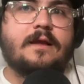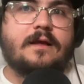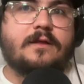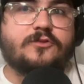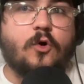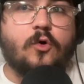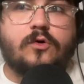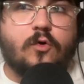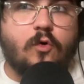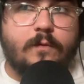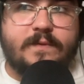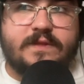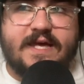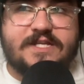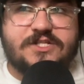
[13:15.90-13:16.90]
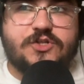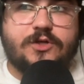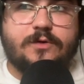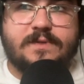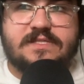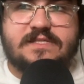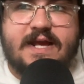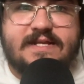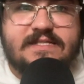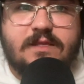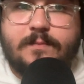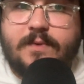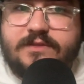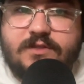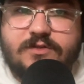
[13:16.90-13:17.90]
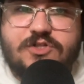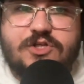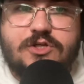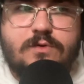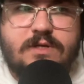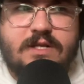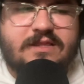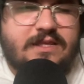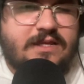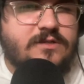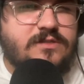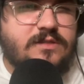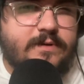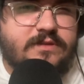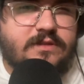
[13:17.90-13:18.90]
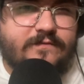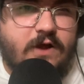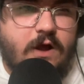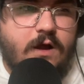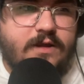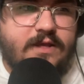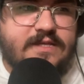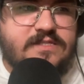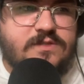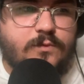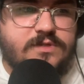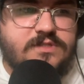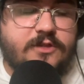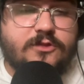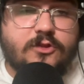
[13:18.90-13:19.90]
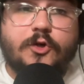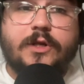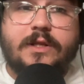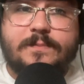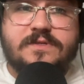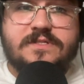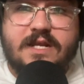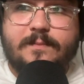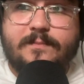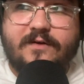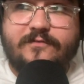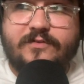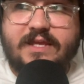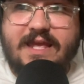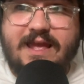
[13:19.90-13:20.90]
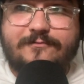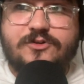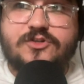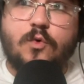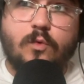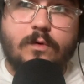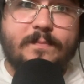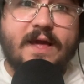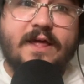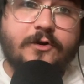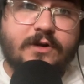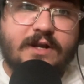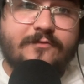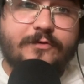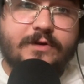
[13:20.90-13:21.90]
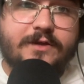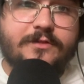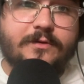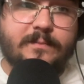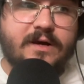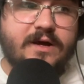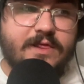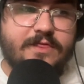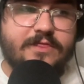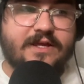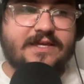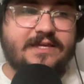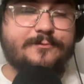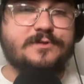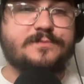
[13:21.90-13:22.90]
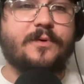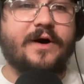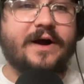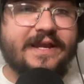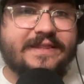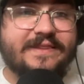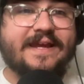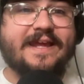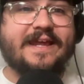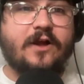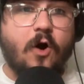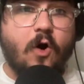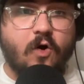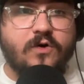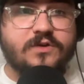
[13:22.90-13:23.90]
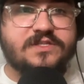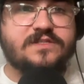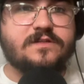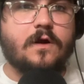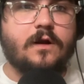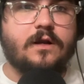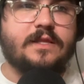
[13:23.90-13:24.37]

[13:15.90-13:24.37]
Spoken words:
Nolan Gorman last year, besides the month of June, I think it was the month of August, was 30% above league average or better in every other month. Like, he was playing like an all-star.